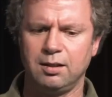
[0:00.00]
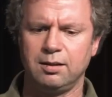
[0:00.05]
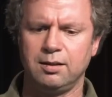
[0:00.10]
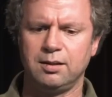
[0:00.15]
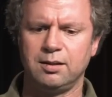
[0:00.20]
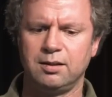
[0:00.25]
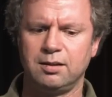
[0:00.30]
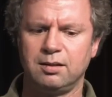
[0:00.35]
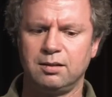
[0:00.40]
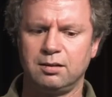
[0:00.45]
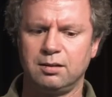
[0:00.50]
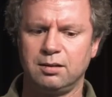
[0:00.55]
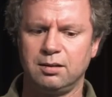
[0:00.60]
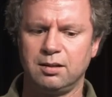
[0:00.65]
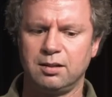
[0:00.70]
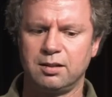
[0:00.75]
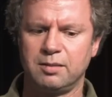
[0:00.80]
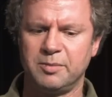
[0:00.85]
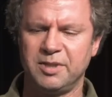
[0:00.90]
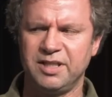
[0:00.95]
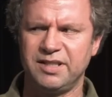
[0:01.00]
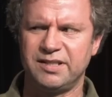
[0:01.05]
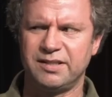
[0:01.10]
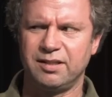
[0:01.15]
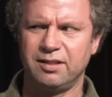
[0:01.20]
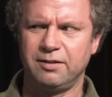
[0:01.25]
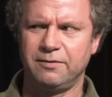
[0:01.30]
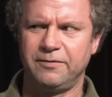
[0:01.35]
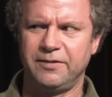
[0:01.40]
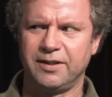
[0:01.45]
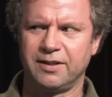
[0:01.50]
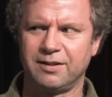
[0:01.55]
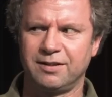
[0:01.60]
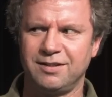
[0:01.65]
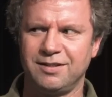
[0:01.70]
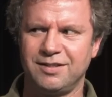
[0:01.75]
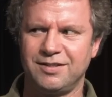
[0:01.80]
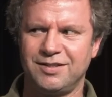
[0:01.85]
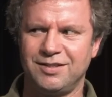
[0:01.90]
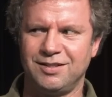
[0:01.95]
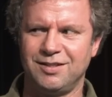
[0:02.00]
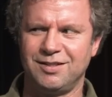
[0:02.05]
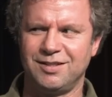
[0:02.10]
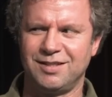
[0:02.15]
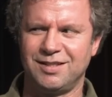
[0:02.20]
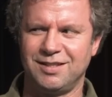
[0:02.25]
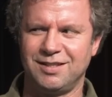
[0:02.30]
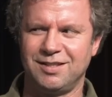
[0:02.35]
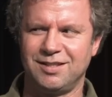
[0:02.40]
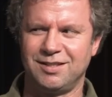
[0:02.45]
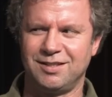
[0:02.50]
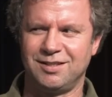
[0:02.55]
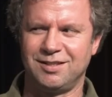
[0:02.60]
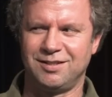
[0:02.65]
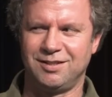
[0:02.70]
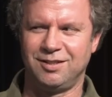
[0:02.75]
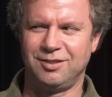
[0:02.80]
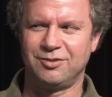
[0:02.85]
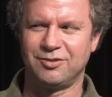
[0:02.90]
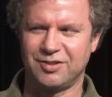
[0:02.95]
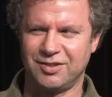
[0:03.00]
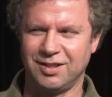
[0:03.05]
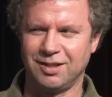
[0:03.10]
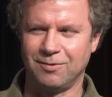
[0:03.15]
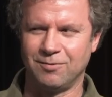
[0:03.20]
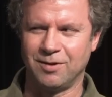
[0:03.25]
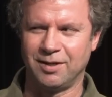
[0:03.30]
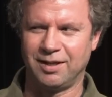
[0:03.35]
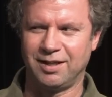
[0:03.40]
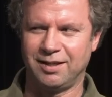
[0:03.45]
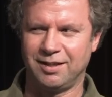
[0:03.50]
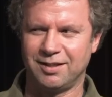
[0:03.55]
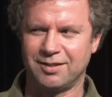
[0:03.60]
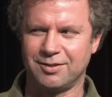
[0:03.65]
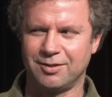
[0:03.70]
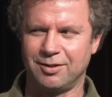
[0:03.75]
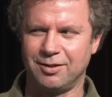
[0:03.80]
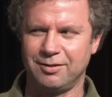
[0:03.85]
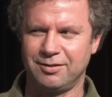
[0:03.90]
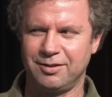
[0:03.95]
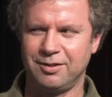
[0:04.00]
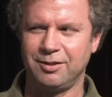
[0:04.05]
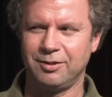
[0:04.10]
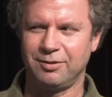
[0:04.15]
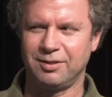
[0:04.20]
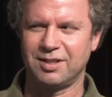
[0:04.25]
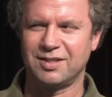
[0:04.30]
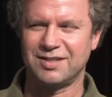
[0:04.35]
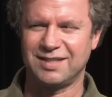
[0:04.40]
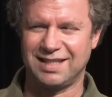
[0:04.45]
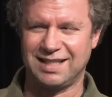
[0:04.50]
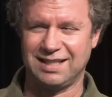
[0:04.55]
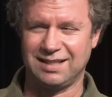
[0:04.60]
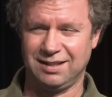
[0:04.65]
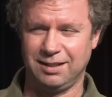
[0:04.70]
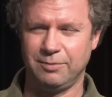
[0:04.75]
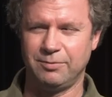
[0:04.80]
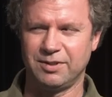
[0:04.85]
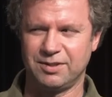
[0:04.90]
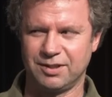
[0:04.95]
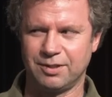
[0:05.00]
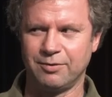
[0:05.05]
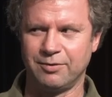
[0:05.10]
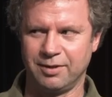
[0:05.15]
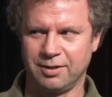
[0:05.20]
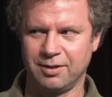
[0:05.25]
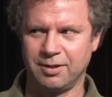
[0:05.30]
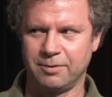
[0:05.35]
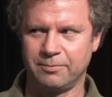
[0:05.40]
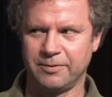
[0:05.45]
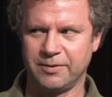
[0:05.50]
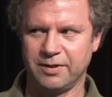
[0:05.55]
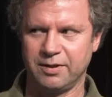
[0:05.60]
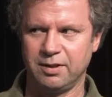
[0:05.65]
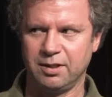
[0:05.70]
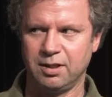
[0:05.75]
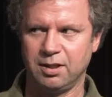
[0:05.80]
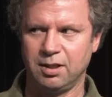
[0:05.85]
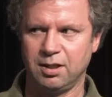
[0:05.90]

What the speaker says: Yeah, the mindsight effect is interesting one, and it's hard to know exactly what's going on with it.